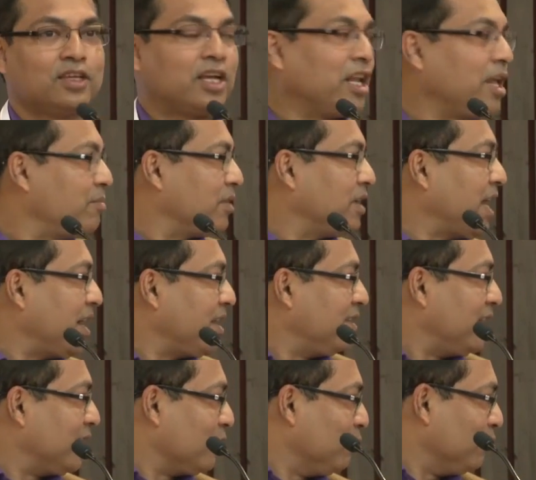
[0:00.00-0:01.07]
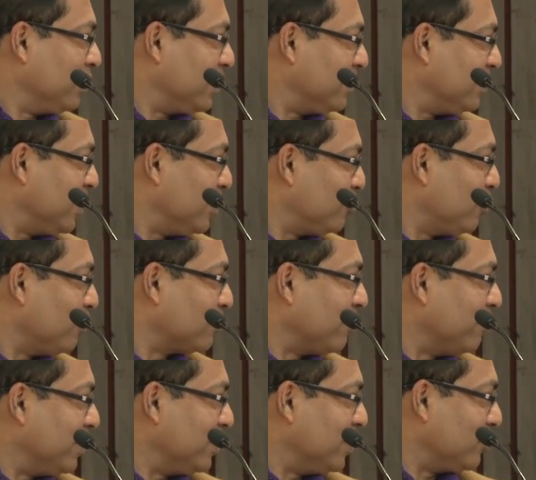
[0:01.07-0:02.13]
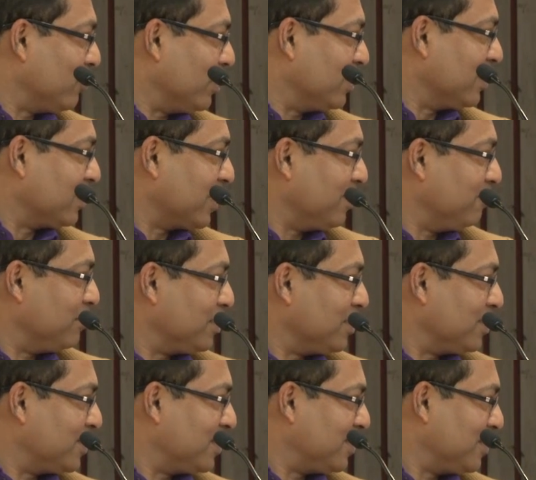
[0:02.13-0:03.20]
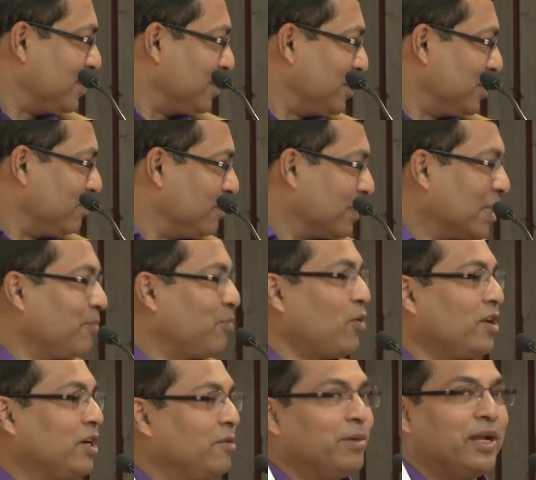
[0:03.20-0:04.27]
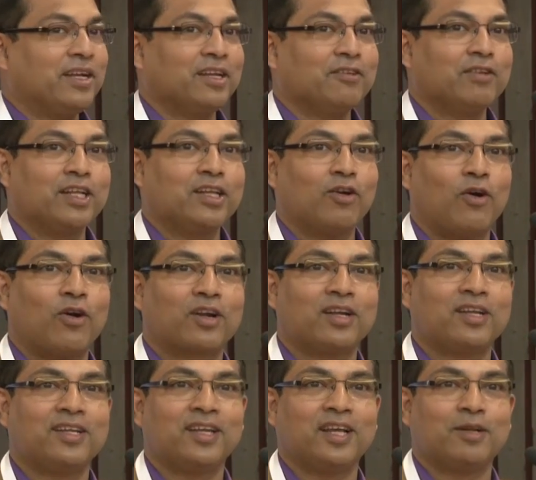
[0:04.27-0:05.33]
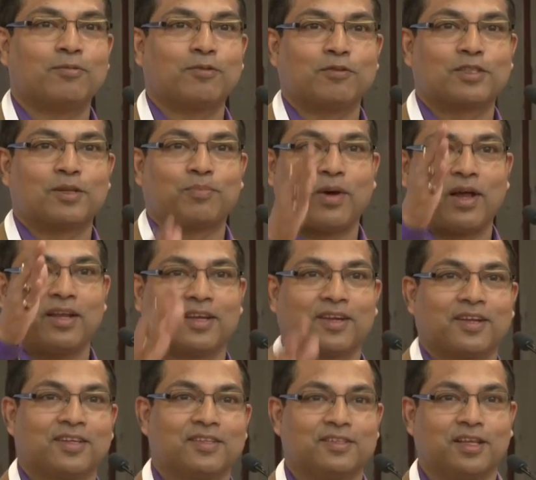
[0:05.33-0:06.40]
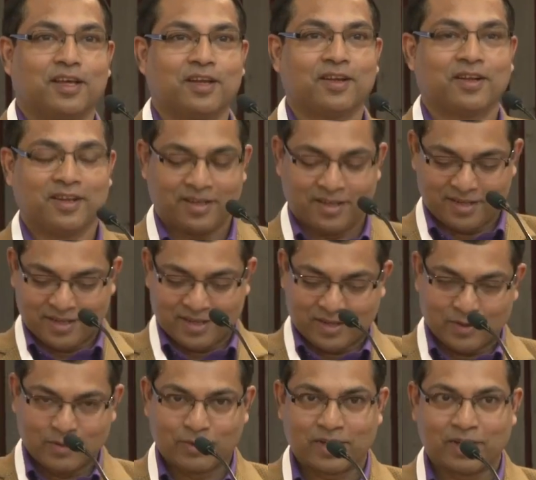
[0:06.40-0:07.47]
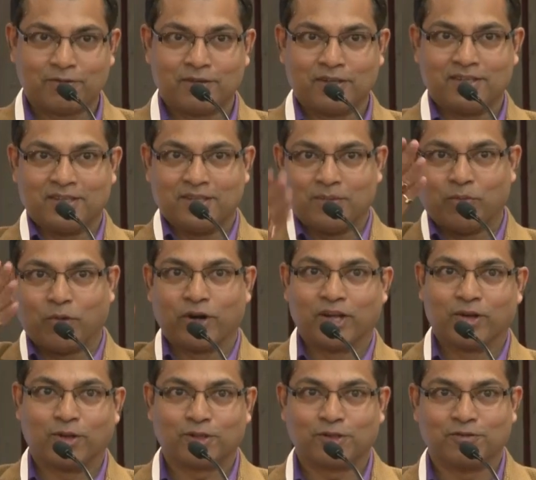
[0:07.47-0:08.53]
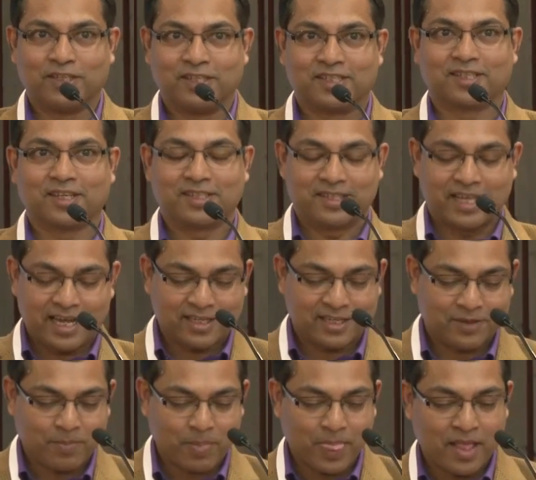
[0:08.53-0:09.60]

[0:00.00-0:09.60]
And I'm glad that you raised the issue of 70, 20, 10, which is we keep on debating very hotly, and Professor Palekar is there. Okay, we, in the morning also we discussed that.